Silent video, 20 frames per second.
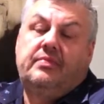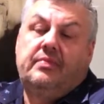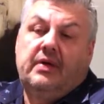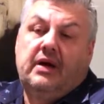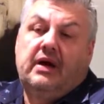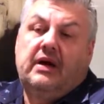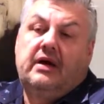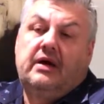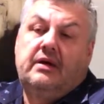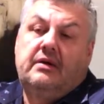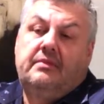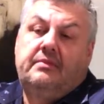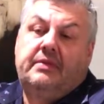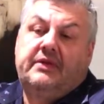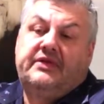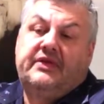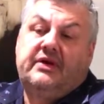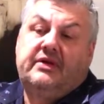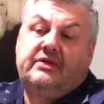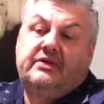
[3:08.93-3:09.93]

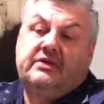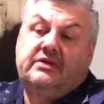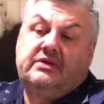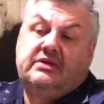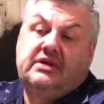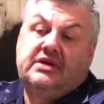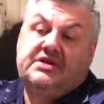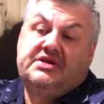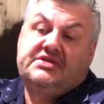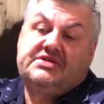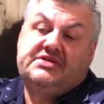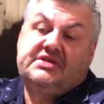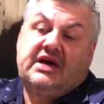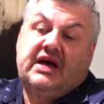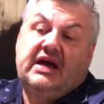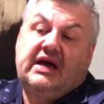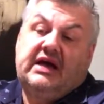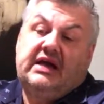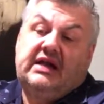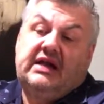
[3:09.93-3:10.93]
but the
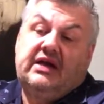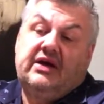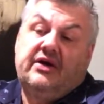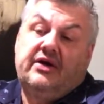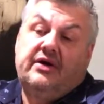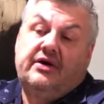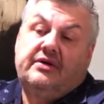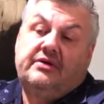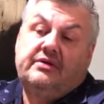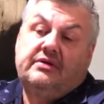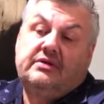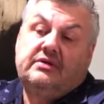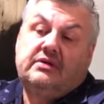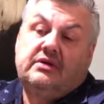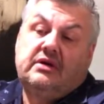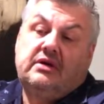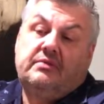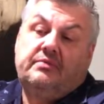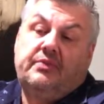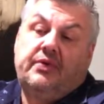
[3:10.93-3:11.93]
design here,
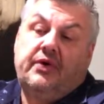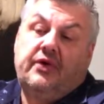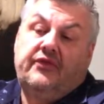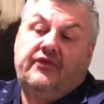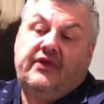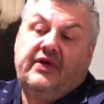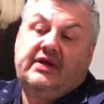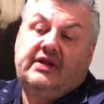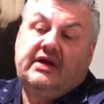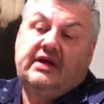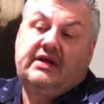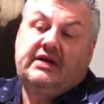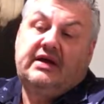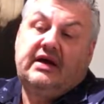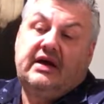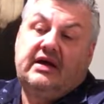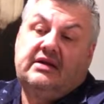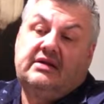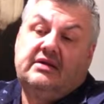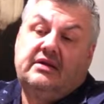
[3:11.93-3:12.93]
perfectly
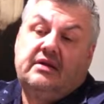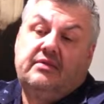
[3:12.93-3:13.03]
done